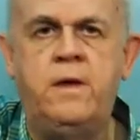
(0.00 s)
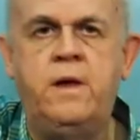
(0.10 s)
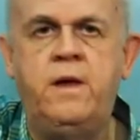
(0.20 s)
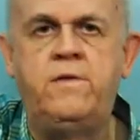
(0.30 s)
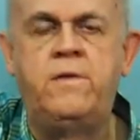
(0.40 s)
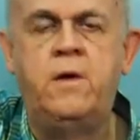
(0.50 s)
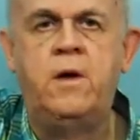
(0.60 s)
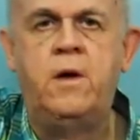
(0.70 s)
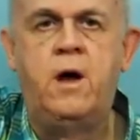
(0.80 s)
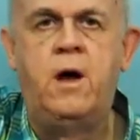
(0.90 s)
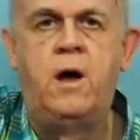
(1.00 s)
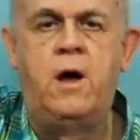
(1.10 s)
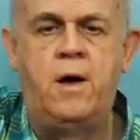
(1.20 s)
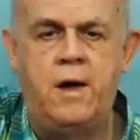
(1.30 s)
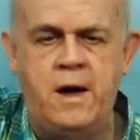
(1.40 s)
these,
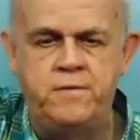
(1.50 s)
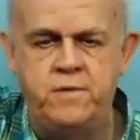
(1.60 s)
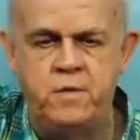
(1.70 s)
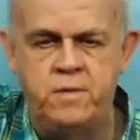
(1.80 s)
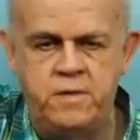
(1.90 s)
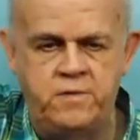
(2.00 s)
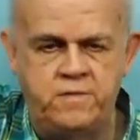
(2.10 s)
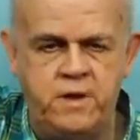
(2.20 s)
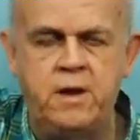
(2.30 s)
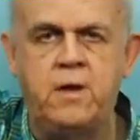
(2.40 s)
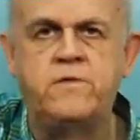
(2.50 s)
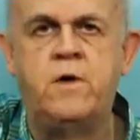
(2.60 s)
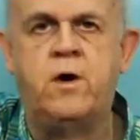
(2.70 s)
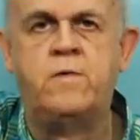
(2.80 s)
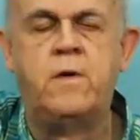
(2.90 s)
after this video is
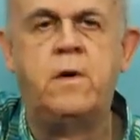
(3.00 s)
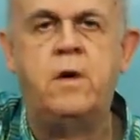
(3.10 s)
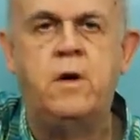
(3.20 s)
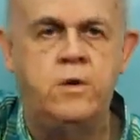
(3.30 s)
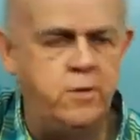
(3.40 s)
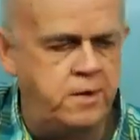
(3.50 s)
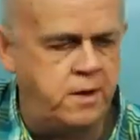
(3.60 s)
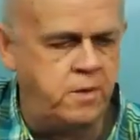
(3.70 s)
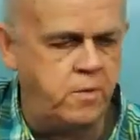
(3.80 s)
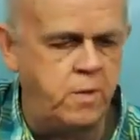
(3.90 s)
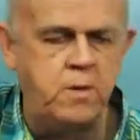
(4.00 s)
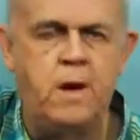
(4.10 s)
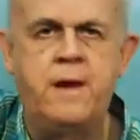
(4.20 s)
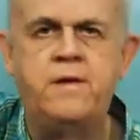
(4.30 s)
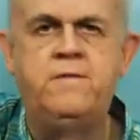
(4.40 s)
over, you can
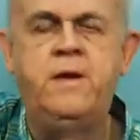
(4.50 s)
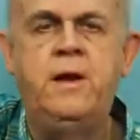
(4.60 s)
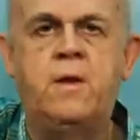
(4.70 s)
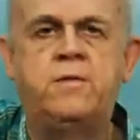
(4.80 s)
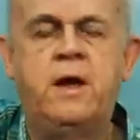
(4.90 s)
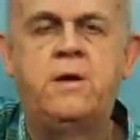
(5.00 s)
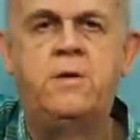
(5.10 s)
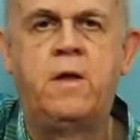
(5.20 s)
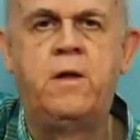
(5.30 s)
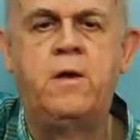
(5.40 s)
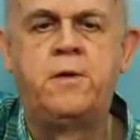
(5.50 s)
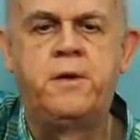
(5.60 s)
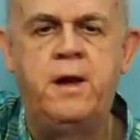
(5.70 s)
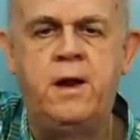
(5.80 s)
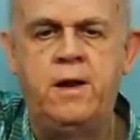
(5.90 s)
rewind the video and take another
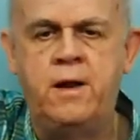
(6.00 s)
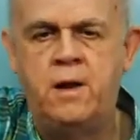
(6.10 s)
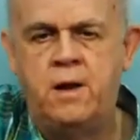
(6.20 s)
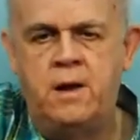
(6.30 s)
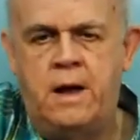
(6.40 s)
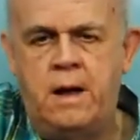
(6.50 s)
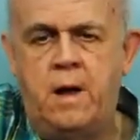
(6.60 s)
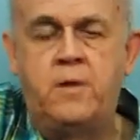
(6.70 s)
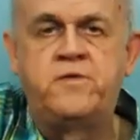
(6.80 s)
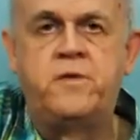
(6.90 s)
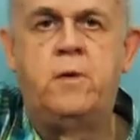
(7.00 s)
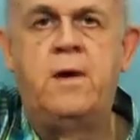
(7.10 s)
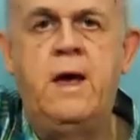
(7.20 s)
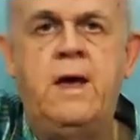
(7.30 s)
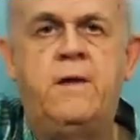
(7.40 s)
look at it. I also
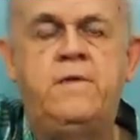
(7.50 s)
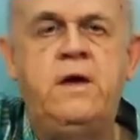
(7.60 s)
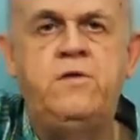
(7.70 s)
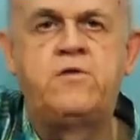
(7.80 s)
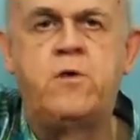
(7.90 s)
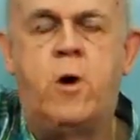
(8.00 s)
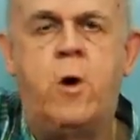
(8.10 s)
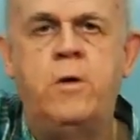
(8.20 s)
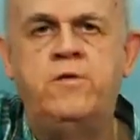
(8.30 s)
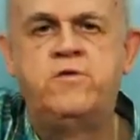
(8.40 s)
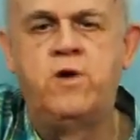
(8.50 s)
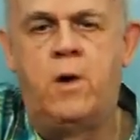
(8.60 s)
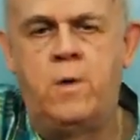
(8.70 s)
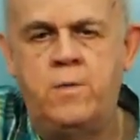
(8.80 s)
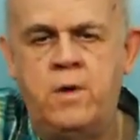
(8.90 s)
have each chord
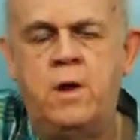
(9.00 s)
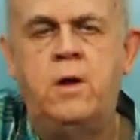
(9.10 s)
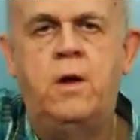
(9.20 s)
shown